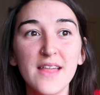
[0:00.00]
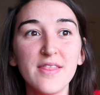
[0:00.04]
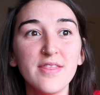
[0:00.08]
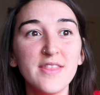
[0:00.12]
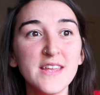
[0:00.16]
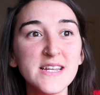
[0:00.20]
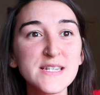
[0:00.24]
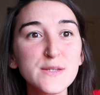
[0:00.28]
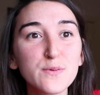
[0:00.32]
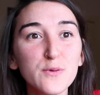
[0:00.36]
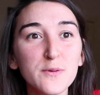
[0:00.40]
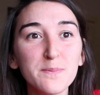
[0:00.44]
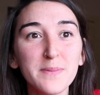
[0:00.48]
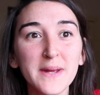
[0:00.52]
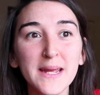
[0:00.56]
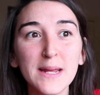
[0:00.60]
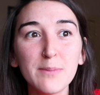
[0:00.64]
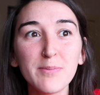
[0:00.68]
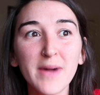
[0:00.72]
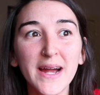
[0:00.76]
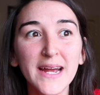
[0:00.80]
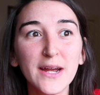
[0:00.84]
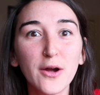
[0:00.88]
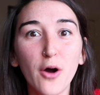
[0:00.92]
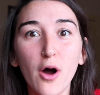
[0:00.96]
This would be
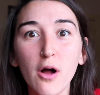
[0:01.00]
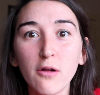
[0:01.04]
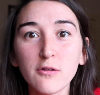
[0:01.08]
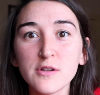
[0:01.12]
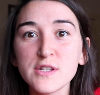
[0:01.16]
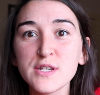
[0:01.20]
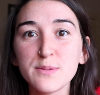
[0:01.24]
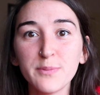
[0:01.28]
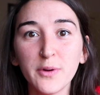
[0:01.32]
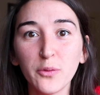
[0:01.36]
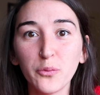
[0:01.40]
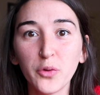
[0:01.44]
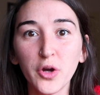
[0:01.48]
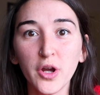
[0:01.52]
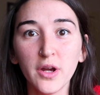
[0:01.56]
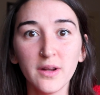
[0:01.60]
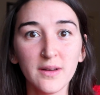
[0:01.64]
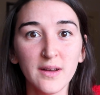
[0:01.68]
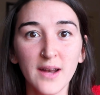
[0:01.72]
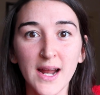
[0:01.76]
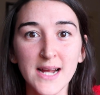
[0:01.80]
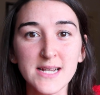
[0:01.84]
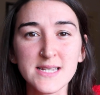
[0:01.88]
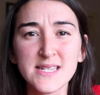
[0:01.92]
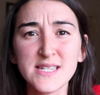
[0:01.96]
my ultimate word,
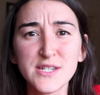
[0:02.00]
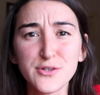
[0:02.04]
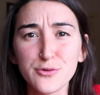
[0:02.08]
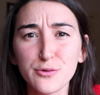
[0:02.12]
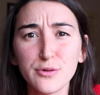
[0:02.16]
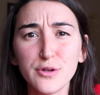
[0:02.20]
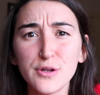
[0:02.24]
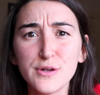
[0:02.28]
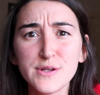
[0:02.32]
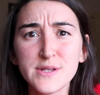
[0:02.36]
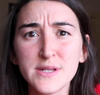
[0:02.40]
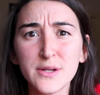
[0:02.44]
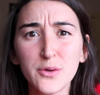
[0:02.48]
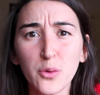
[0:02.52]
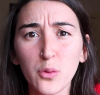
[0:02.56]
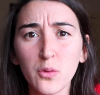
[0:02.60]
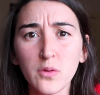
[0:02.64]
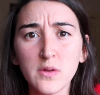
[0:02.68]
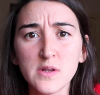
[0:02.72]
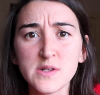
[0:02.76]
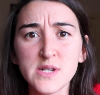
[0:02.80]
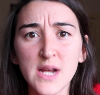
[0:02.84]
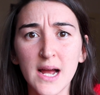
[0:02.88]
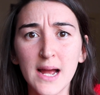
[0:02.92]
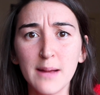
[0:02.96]
and I still use it all
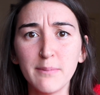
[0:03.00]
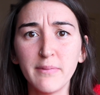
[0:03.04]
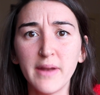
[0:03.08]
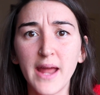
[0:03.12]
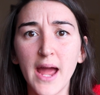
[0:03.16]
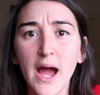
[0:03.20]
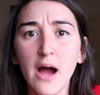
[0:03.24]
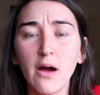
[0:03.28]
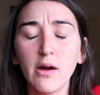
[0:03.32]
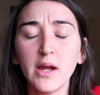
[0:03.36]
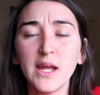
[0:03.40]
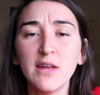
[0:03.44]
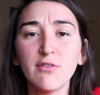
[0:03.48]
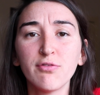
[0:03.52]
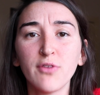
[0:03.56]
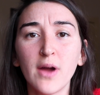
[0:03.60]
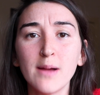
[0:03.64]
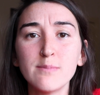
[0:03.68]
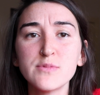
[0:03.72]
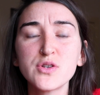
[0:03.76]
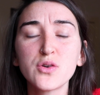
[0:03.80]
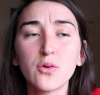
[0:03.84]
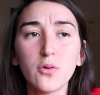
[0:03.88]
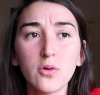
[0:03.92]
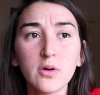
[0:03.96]
the time now. If
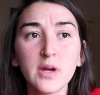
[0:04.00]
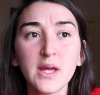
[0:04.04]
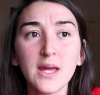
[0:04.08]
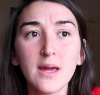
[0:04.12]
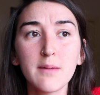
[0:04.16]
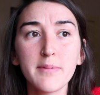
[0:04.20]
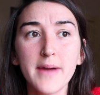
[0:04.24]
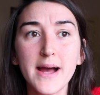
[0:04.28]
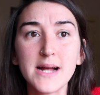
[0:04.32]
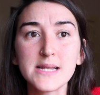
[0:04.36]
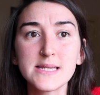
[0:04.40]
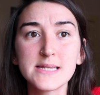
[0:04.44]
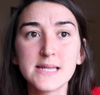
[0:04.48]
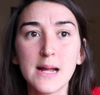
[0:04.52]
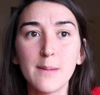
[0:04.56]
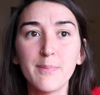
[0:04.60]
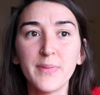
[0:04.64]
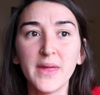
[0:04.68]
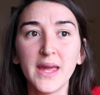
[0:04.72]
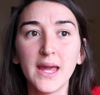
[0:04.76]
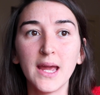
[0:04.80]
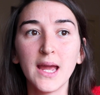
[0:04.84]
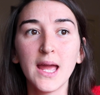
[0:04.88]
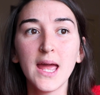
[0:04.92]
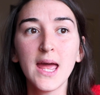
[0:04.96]
I'm talking about
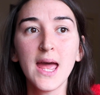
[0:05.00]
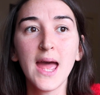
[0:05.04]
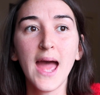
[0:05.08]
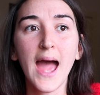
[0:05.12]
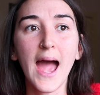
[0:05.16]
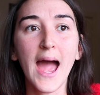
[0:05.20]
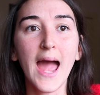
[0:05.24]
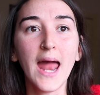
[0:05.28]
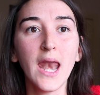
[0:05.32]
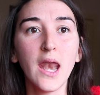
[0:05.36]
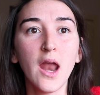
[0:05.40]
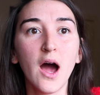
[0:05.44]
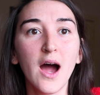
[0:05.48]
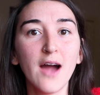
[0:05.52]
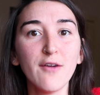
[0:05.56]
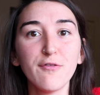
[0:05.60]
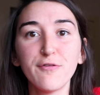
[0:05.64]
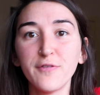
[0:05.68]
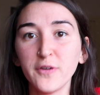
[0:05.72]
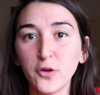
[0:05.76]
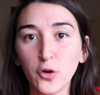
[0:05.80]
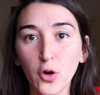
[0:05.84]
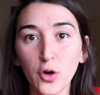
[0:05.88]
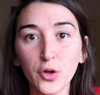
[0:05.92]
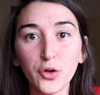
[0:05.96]
something and I've
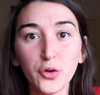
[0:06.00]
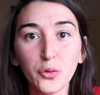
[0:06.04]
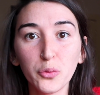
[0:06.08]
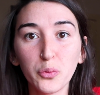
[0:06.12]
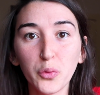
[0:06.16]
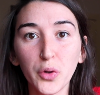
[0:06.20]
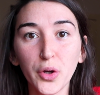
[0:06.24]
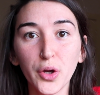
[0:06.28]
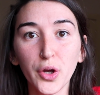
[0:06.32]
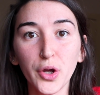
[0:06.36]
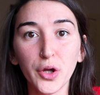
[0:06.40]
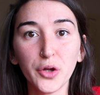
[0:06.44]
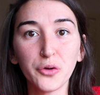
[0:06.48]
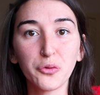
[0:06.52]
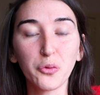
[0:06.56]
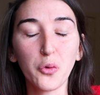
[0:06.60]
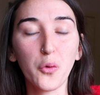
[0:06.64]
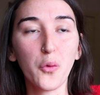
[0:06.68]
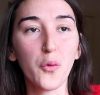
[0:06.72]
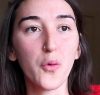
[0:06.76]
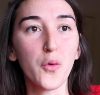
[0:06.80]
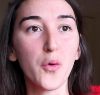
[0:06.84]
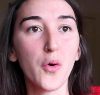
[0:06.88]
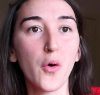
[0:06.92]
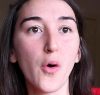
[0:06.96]
forgotten a word,
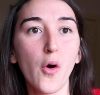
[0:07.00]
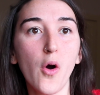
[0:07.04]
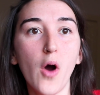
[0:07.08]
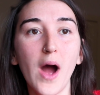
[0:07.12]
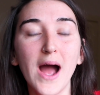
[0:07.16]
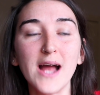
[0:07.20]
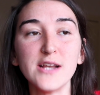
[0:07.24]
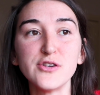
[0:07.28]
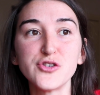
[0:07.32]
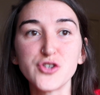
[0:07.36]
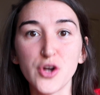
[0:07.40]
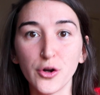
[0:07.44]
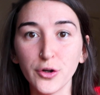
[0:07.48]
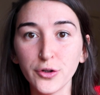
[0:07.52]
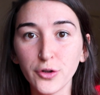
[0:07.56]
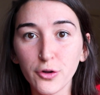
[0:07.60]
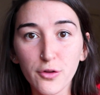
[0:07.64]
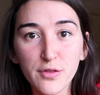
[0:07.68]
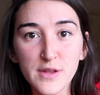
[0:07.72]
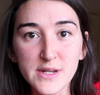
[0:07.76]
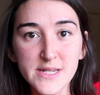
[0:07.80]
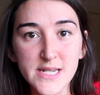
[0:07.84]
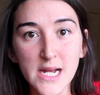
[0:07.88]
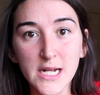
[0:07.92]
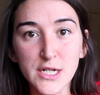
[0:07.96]
or I don't know
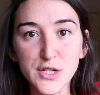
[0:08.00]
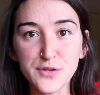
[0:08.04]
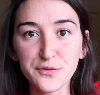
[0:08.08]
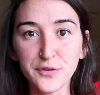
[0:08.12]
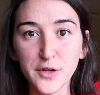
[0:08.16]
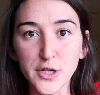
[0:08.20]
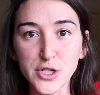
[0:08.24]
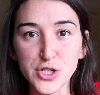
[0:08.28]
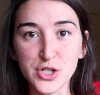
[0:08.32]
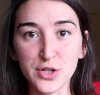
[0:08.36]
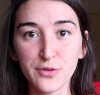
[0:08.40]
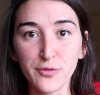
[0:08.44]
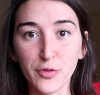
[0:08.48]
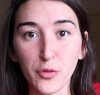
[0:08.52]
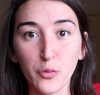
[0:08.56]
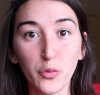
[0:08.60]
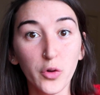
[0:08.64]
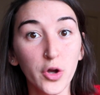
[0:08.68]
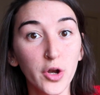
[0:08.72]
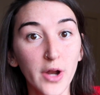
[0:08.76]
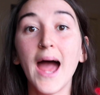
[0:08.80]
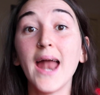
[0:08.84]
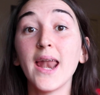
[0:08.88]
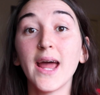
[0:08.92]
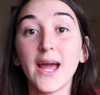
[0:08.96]
the Dutch version of the
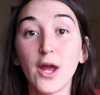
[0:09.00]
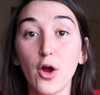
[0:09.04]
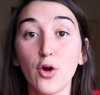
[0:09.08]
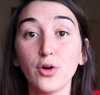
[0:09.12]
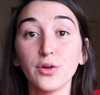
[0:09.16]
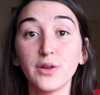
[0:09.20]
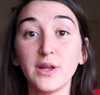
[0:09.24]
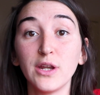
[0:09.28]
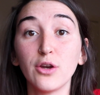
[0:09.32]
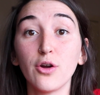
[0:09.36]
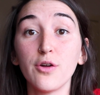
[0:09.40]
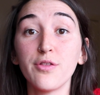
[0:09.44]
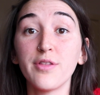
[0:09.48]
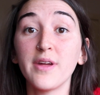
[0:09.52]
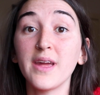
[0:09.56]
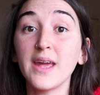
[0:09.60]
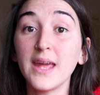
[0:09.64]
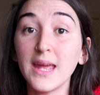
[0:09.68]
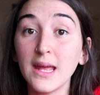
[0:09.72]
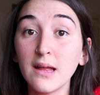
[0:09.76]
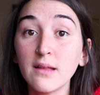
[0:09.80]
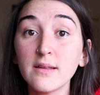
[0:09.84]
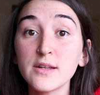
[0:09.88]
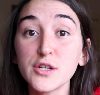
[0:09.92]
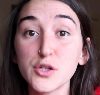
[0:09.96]
word and I only know the
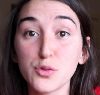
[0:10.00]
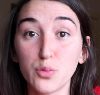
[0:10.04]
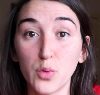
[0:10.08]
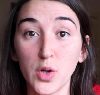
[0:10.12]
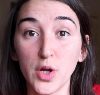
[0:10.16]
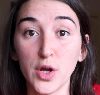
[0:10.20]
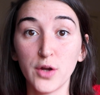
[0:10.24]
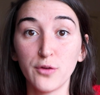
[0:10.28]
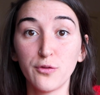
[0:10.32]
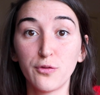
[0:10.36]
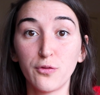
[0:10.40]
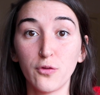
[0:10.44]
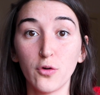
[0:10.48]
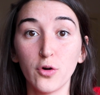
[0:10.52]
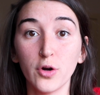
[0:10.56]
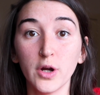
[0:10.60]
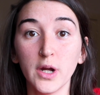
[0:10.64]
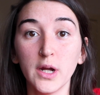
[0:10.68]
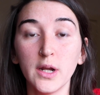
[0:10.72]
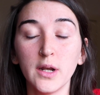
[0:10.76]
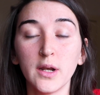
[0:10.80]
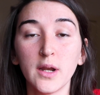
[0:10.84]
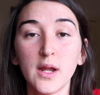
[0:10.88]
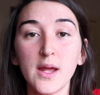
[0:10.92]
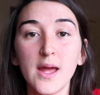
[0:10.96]
English word for
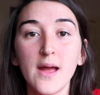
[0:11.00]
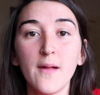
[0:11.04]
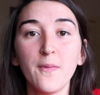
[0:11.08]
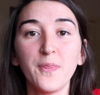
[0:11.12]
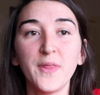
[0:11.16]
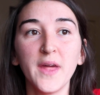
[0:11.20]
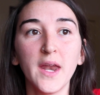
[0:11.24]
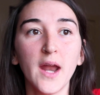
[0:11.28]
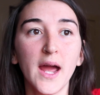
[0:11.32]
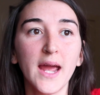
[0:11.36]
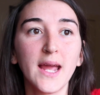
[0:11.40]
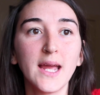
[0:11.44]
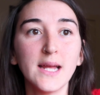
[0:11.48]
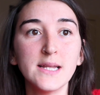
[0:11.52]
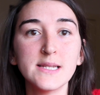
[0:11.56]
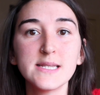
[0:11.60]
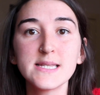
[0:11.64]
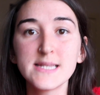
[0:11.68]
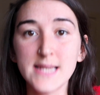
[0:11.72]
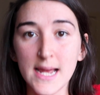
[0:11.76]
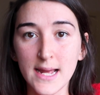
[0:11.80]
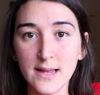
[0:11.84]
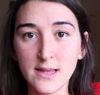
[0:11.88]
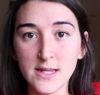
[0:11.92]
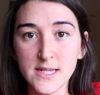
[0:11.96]
it, then I can
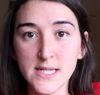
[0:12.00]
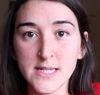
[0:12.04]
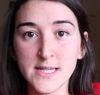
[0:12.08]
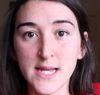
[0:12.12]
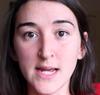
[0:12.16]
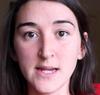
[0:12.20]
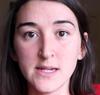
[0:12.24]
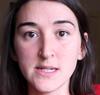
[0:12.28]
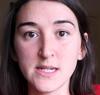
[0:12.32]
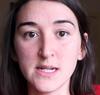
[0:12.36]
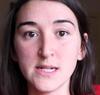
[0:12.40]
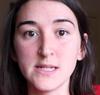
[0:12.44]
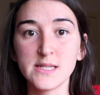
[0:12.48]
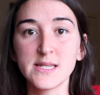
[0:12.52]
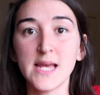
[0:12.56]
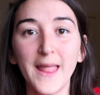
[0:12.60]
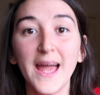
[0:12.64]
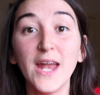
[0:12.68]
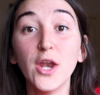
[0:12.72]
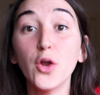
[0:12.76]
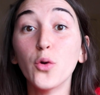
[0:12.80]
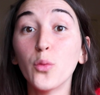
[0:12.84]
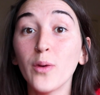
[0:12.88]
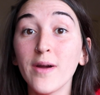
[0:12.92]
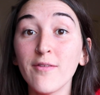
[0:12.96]
say this sentence
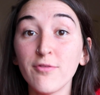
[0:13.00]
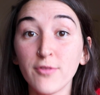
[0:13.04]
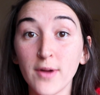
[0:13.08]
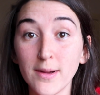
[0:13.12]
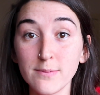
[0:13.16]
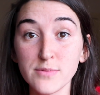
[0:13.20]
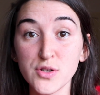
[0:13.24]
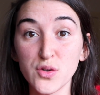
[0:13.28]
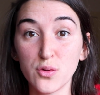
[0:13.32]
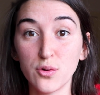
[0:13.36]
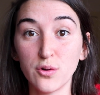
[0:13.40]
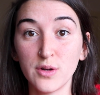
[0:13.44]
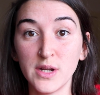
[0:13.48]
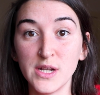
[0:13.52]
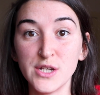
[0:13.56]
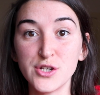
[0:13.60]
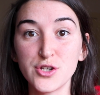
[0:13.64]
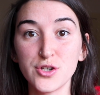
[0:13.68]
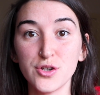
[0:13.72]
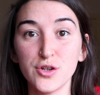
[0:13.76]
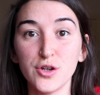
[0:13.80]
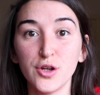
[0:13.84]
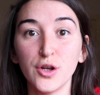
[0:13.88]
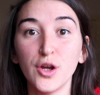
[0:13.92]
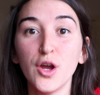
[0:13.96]
and whoever I'm talking
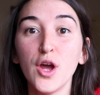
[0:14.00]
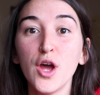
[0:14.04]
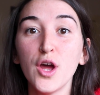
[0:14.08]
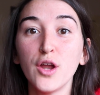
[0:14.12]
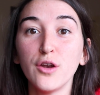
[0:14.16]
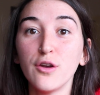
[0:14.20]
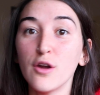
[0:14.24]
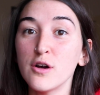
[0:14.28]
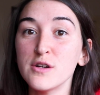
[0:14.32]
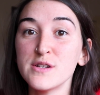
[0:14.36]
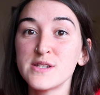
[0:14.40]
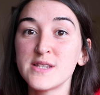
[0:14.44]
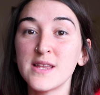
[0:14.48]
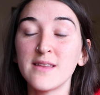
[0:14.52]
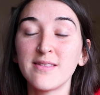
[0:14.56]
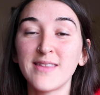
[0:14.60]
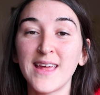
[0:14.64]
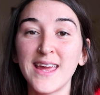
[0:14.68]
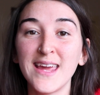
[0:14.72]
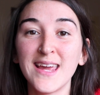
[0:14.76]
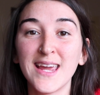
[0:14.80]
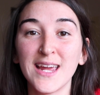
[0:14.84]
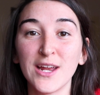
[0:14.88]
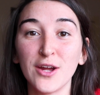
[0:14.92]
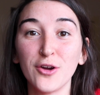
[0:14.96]
to knows that
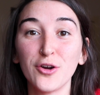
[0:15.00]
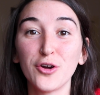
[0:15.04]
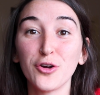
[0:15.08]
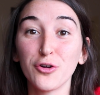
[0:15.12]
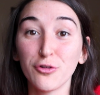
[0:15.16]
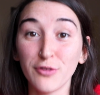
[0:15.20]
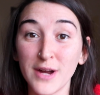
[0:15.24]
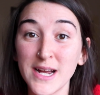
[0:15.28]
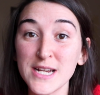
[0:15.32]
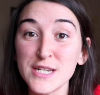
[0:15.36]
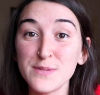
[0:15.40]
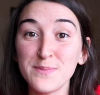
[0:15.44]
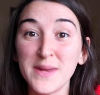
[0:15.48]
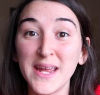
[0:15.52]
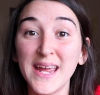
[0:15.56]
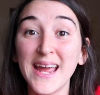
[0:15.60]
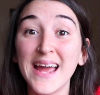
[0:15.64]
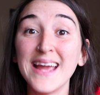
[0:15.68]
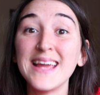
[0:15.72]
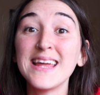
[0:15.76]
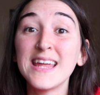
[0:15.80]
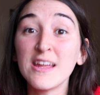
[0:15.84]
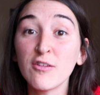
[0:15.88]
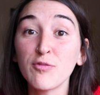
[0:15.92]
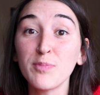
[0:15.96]
they can correct me
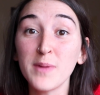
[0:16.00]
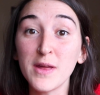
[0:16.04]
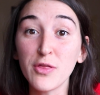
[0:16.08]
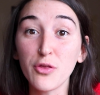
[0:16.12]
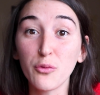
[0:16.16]
and give me